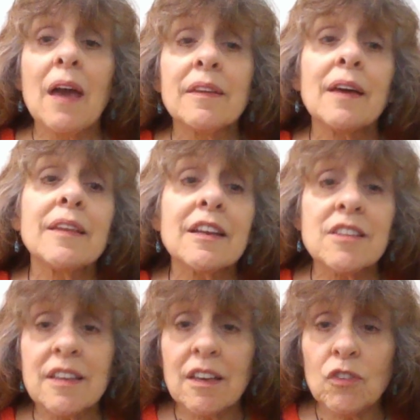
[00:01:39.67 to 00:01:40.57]
And I'd like
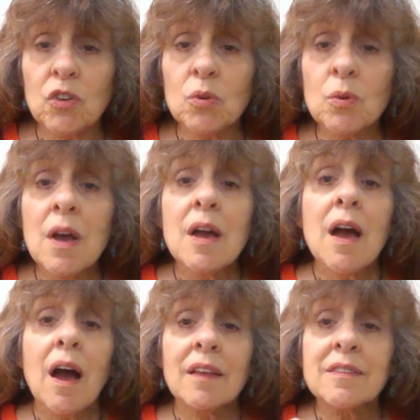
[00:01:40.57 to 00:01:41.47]
to give you
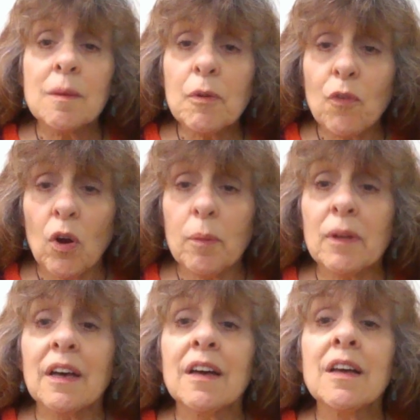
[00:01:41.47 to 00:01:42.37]
a simple
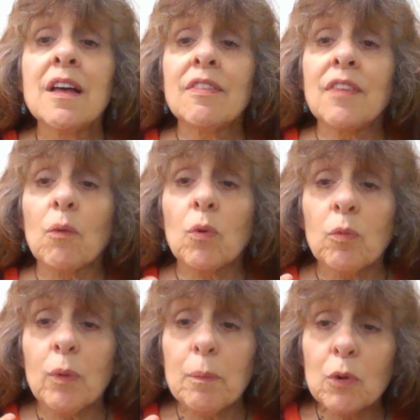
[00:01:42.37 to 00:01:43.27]
formula that
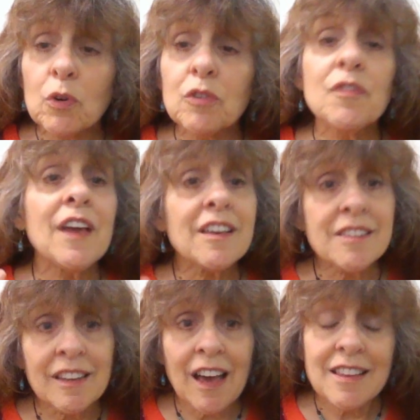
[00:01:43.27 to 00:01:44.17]
will remove the
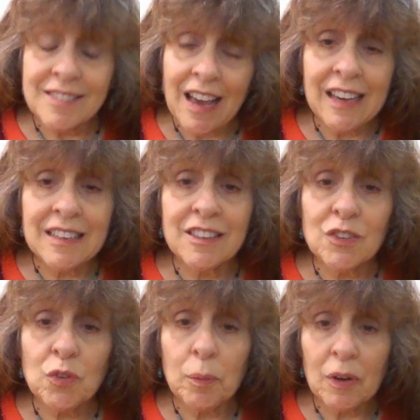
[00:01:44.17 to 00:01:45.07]

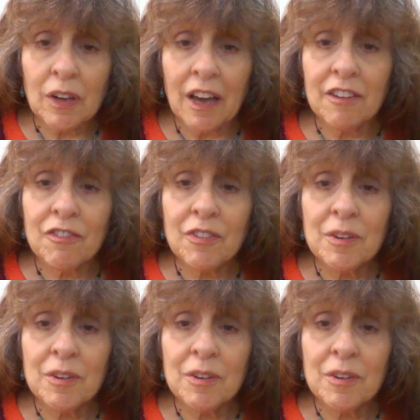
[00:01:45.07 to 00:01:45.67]
anxieties from your life.